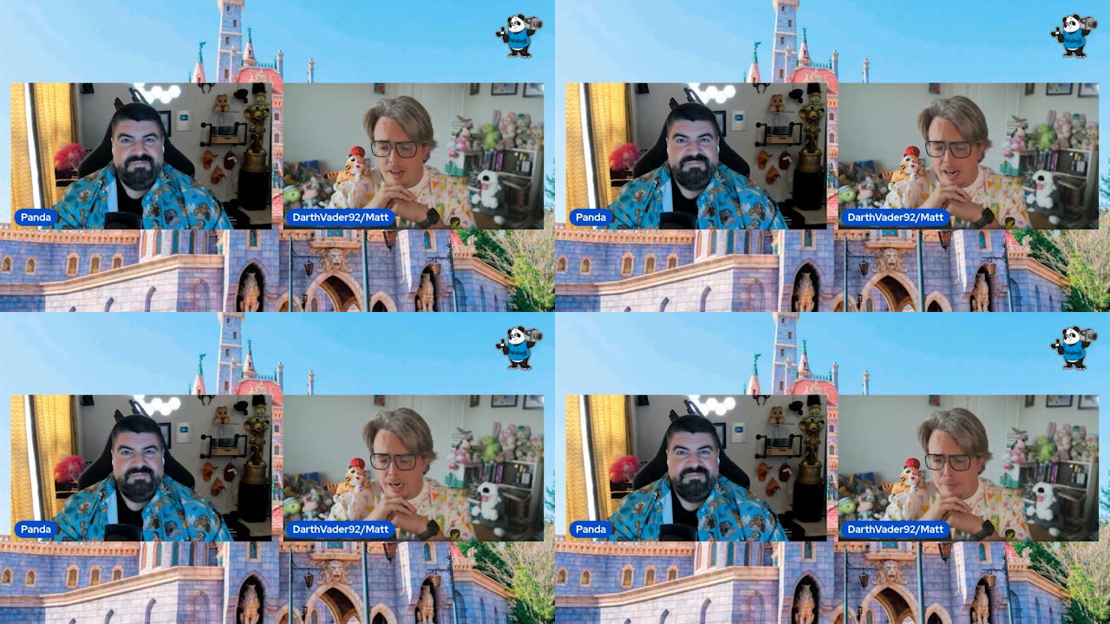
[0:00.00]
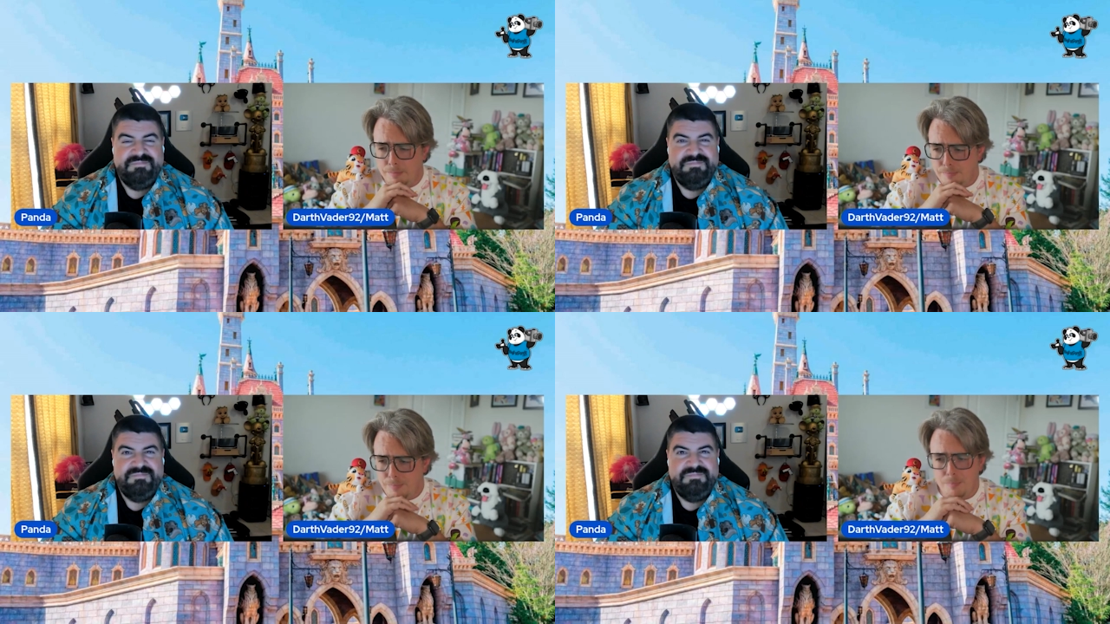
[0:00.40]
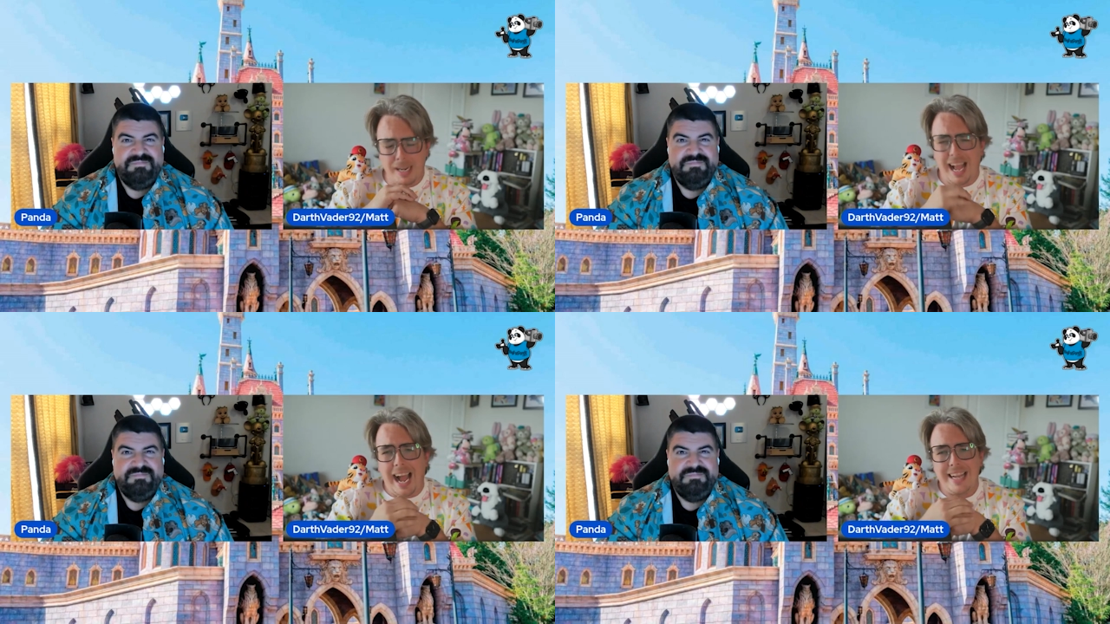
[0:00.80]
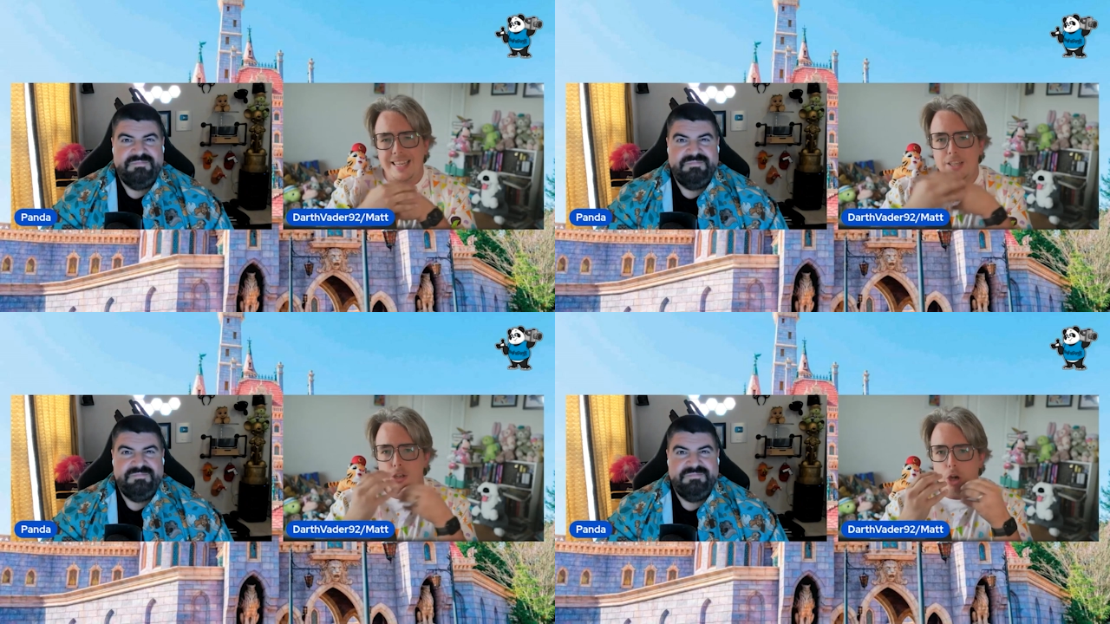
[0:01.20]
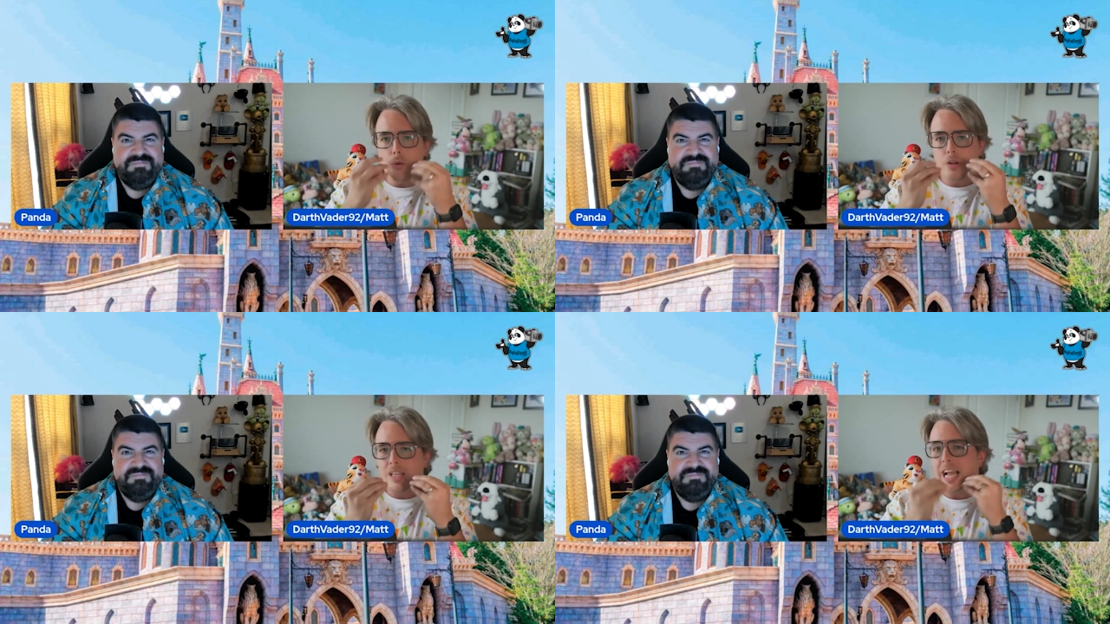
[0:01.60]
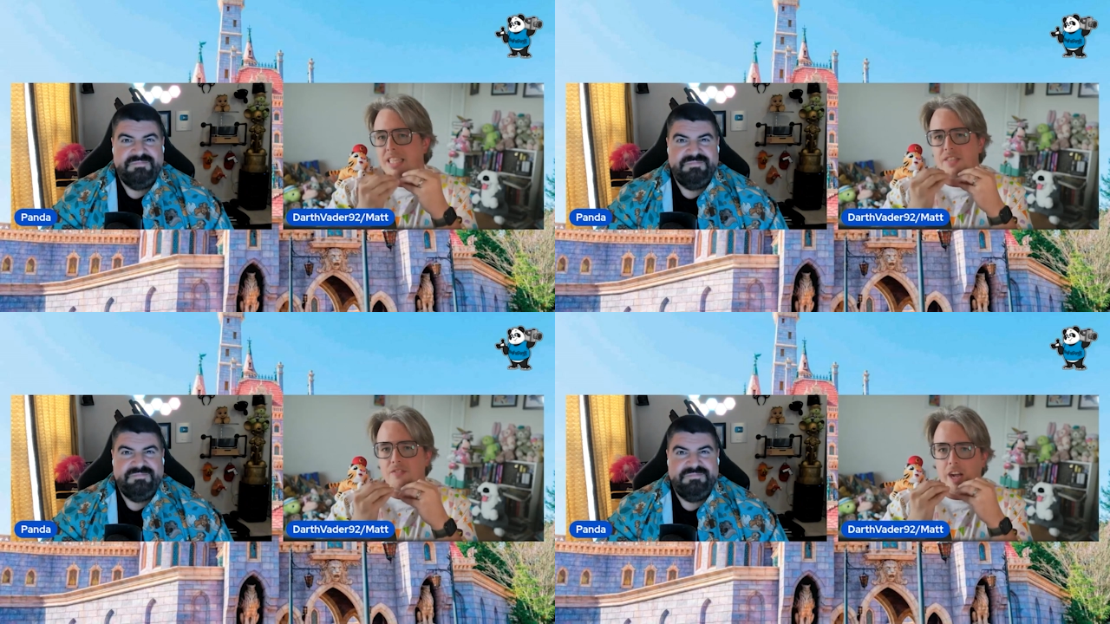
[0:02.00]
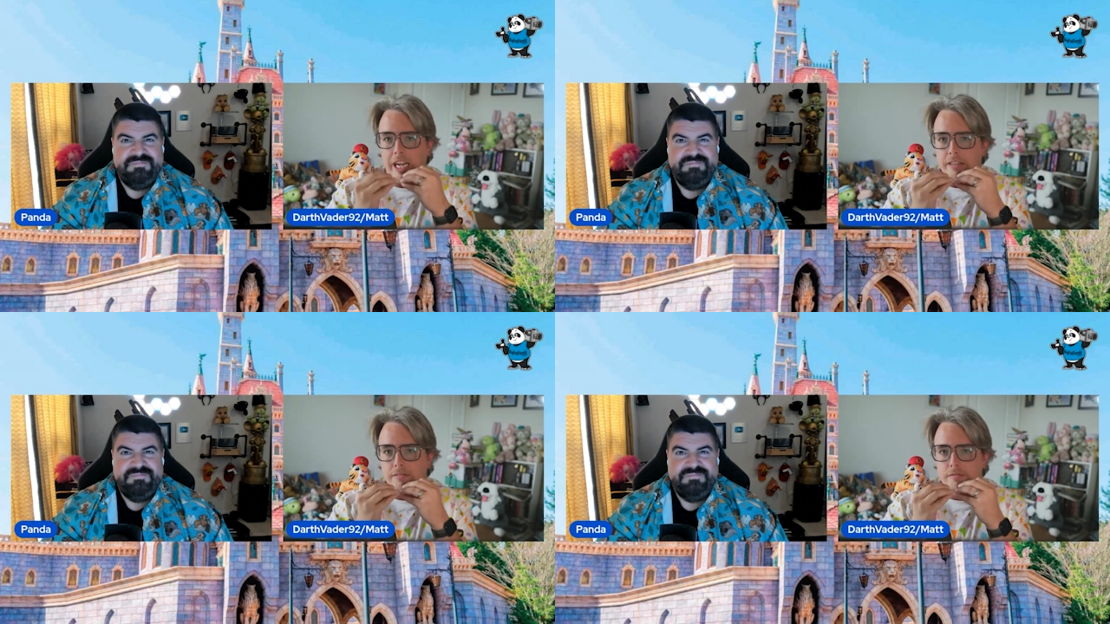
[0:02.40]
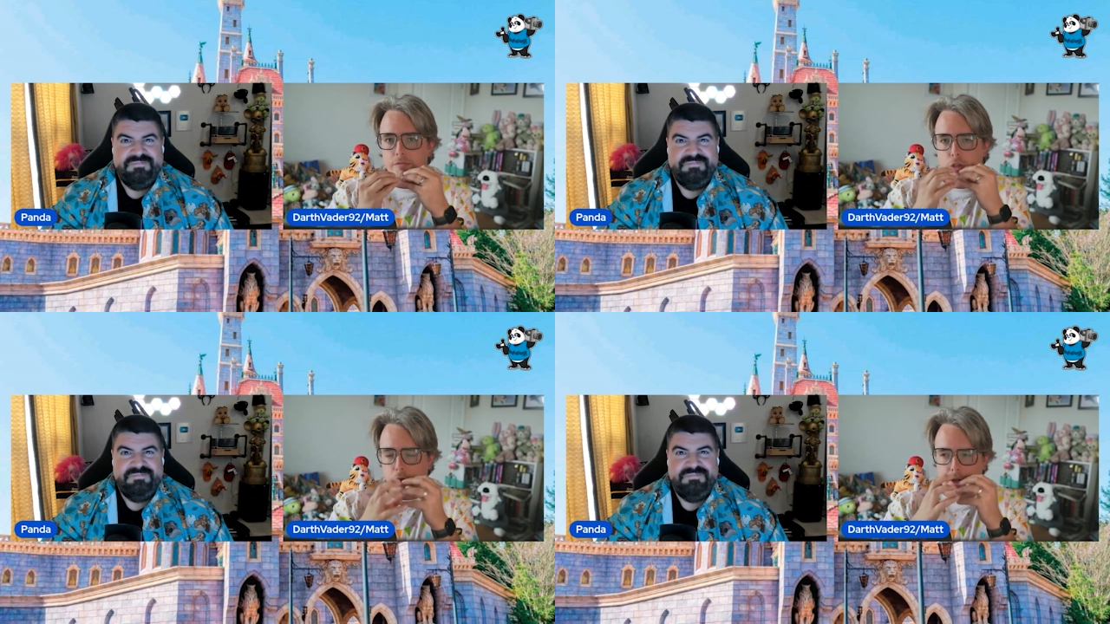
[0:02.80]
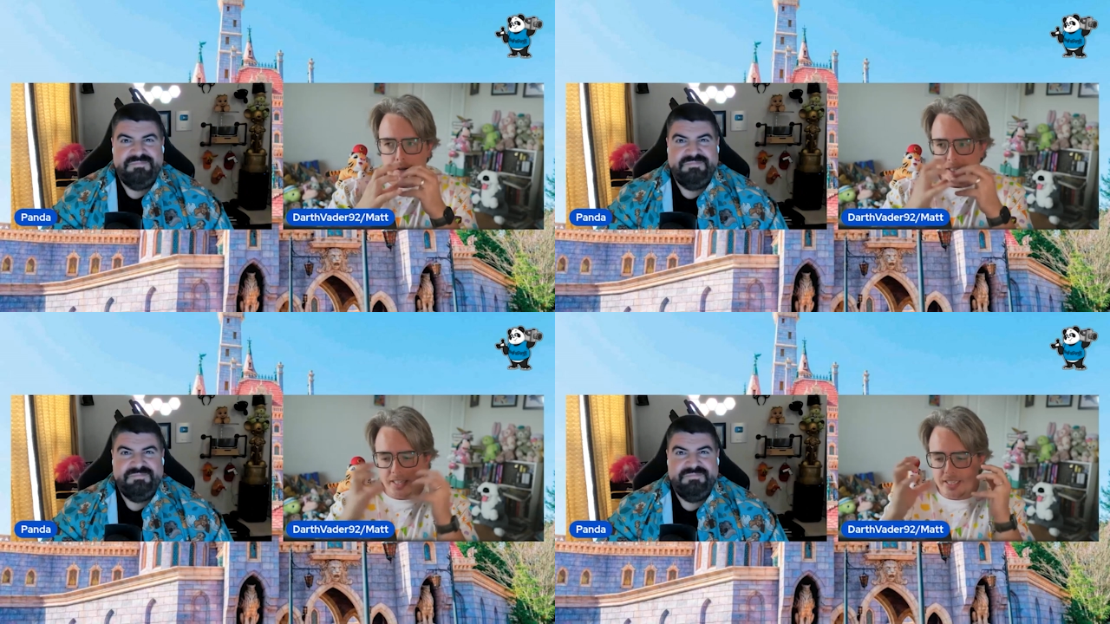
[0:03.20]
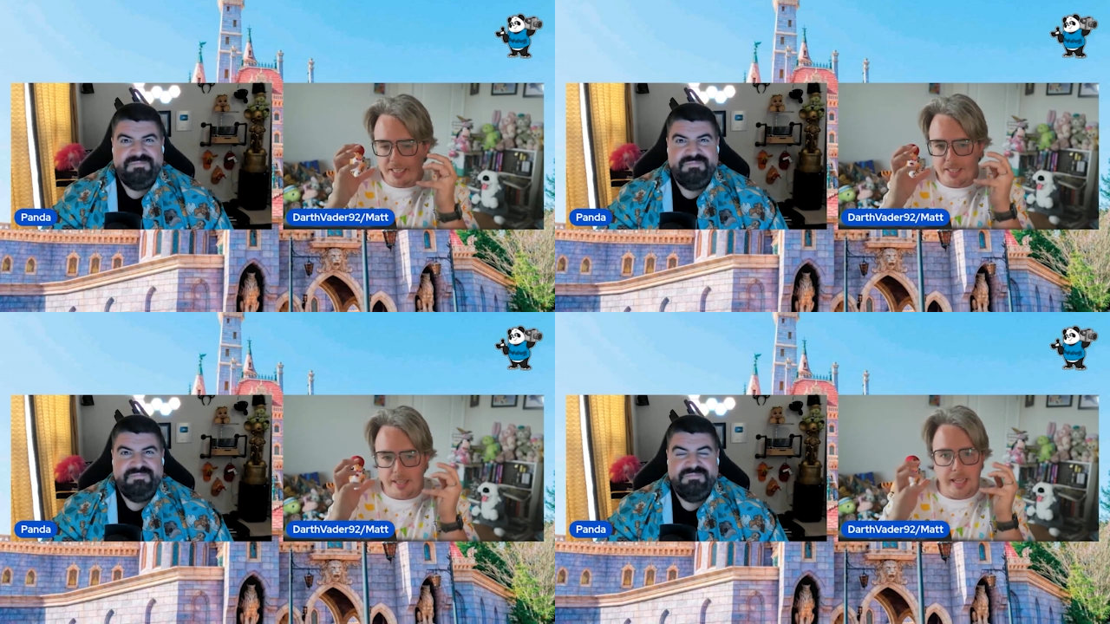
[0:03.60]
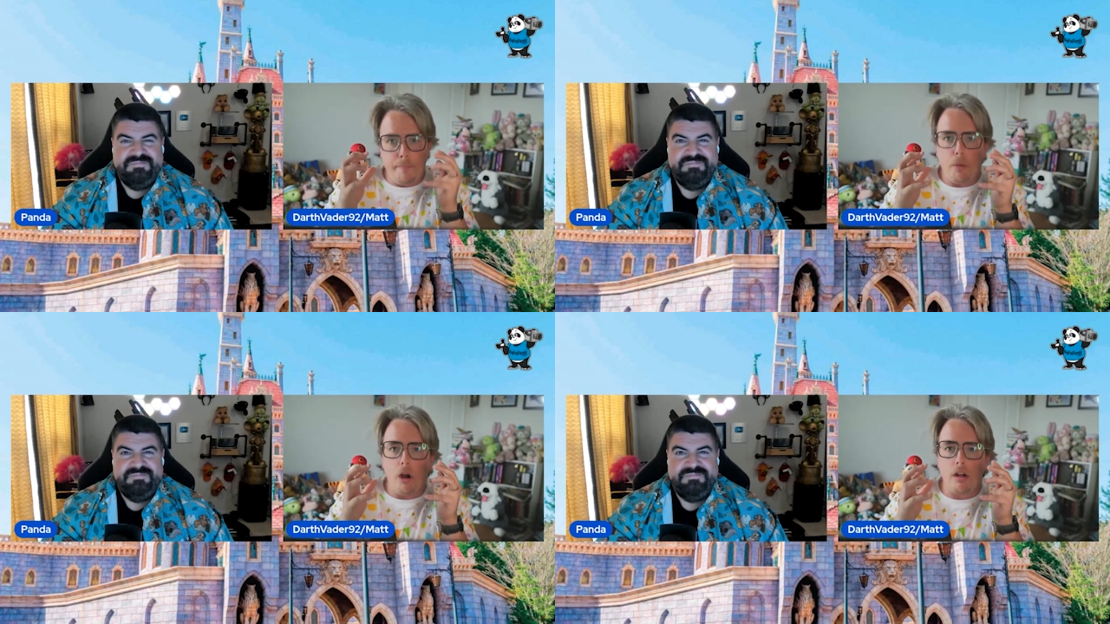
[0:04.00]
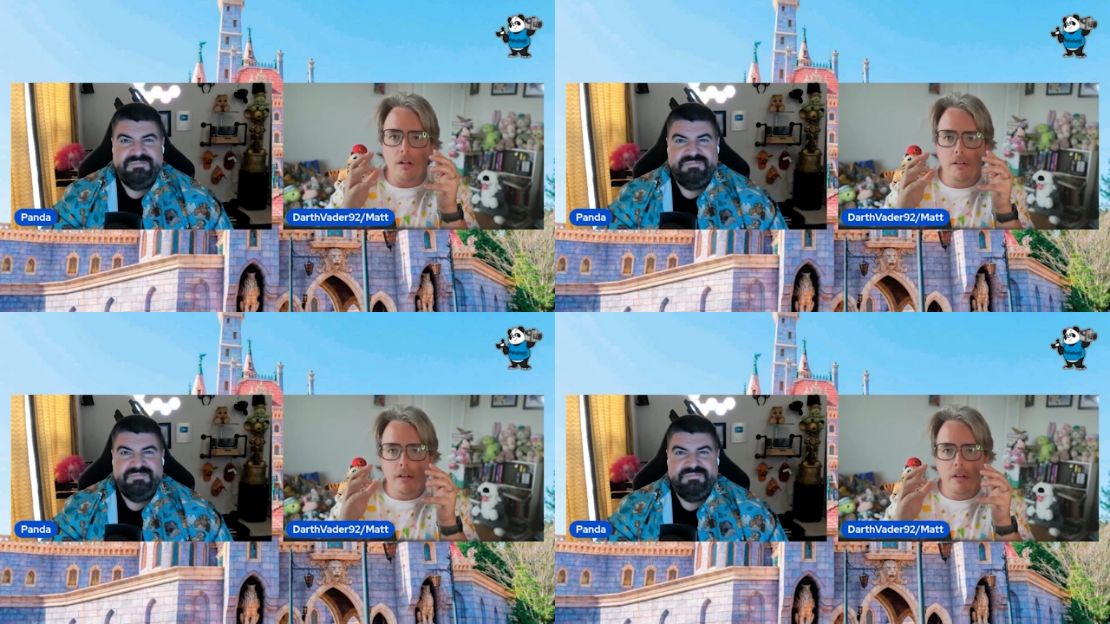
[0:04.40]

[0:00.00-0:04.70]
Speaker 1: But I don't classify Tokyo Disney Sea as a theme park.